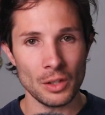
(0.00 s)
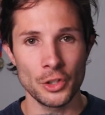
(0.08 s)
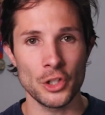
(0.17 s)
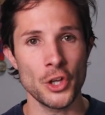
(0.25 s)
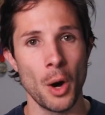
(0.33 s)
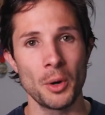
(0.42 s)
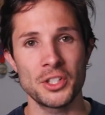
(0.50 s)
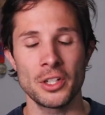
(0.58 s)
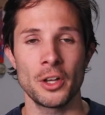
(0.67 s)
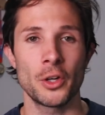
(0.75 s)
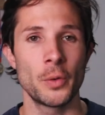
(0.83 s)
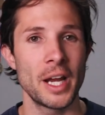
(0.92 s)
there's always
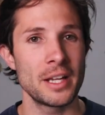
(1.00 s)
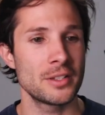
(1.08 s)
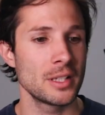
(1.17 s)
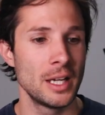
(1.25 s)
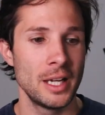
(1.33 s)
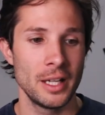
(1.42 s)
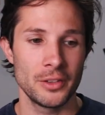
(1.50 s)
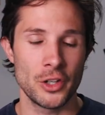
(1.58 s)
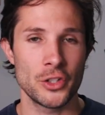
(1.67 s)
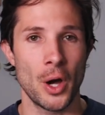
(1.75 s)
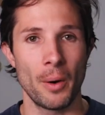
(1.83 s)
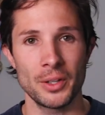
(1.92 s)
another race,
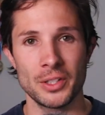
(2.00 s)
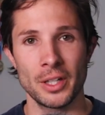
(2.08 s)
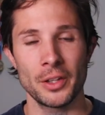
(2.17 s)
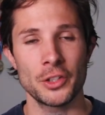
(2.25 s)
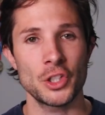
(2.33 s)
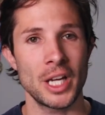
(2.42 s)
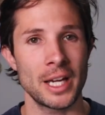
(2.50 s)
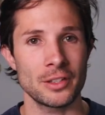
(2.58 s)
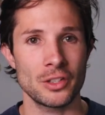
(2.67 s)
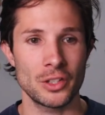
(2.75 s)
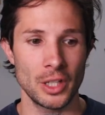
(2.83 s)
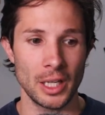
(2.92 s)
there's always another
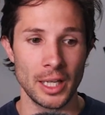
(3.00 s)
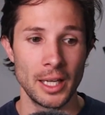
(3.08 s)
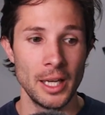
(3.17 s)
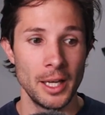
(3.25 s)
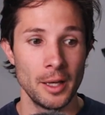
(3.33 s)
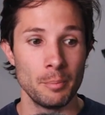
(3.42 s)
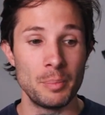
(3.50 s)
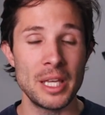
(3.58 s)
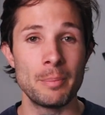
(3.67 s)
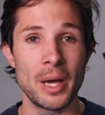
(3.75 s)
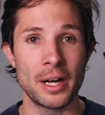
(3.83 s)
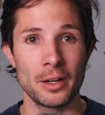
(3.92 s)
chance to be
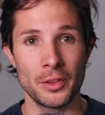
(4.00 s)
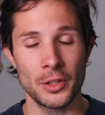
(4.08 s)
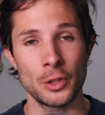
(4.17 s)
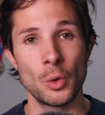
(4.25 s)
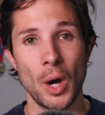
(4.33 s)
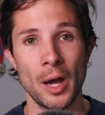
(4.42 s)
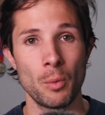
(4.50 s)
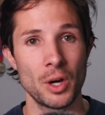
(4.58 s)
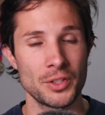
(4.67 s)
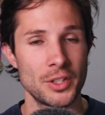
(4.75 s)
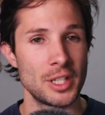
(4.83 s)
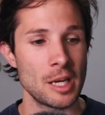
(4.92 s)
better than who I
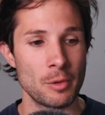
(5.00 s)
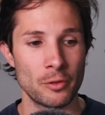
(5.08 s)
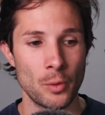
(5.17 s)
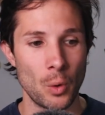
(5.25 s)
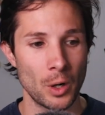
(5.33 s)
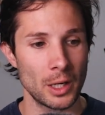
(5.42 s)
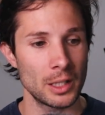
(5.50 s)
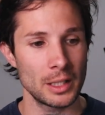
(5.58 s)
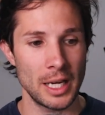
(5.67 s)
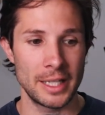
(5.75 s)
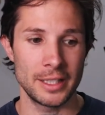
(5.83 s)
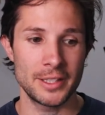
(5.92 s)
was the day before
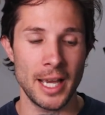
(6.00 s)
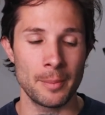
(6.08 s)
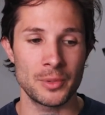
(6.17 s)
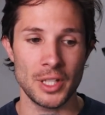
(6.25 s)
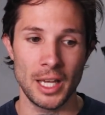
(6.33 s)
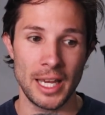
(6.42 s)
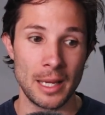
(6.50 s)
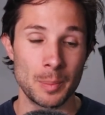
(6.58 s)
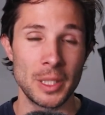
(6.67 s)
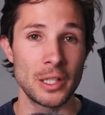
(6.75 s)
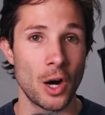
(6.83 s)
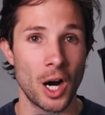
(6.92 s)
and attempt a
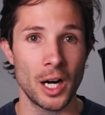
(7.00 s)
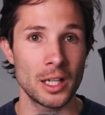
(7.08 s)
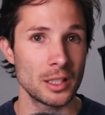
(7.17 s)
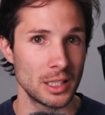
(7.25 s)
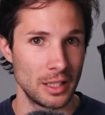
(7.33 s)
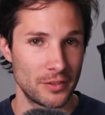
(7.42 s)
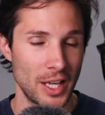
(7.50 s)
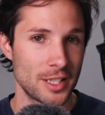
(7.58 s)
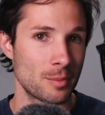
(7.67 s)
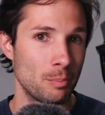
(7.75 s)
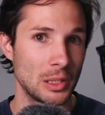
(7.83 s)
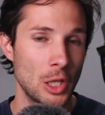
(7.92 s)
PR if
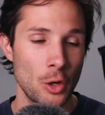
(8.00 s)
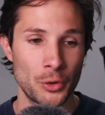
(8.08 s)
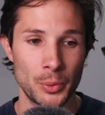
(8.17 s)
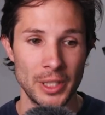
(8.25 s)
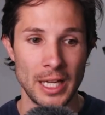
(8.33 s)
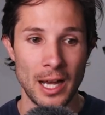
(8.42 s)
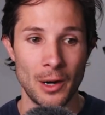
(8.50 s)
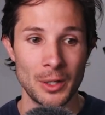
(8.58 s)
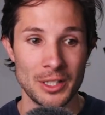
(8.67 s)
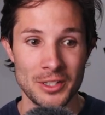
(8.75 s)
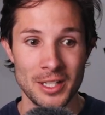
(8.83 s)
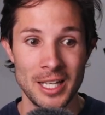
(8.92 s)
that's below three
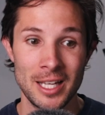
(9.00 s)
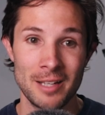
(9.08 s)
hours.